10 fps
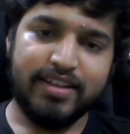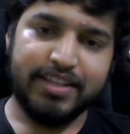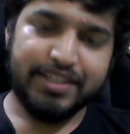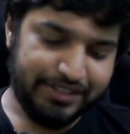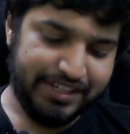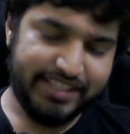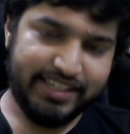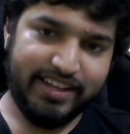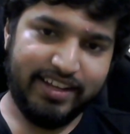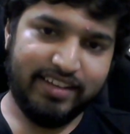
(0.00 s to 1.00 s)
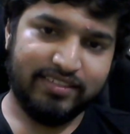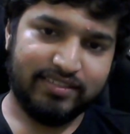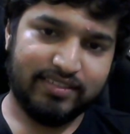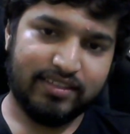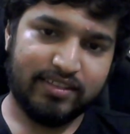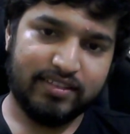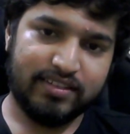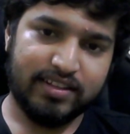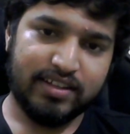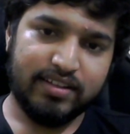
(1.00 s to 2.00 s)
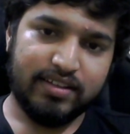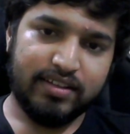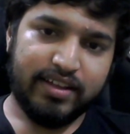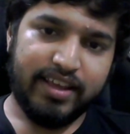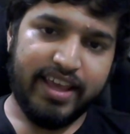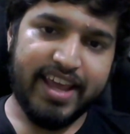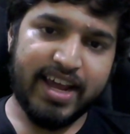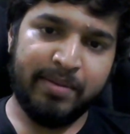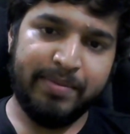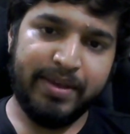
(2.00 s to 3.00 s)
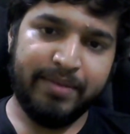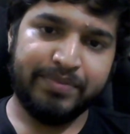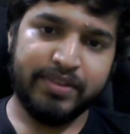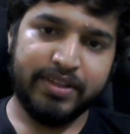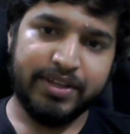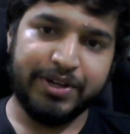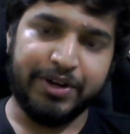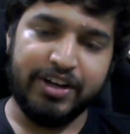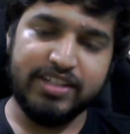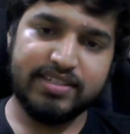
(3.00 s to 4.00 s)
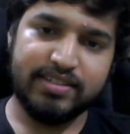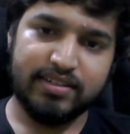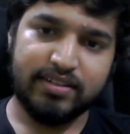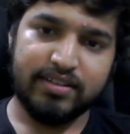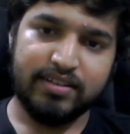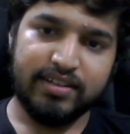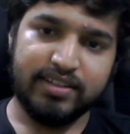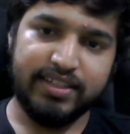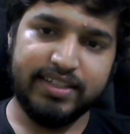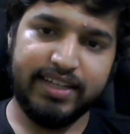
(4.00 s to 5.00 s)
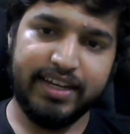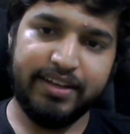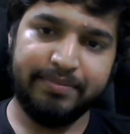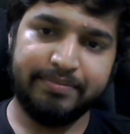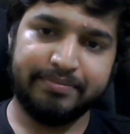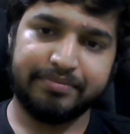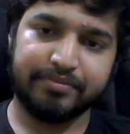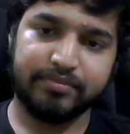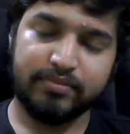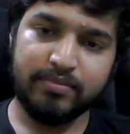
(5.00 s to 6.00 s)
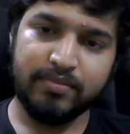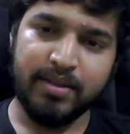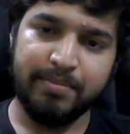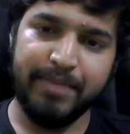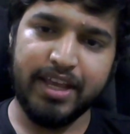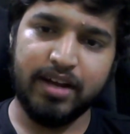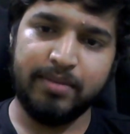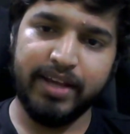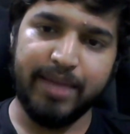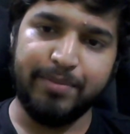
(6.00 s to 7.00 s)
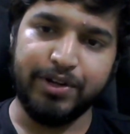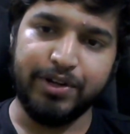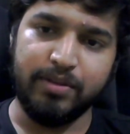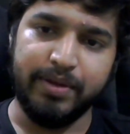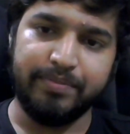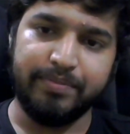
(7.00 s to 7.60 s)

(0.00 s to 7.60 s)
So GCD A comma B calls GCD B comma A modulo B.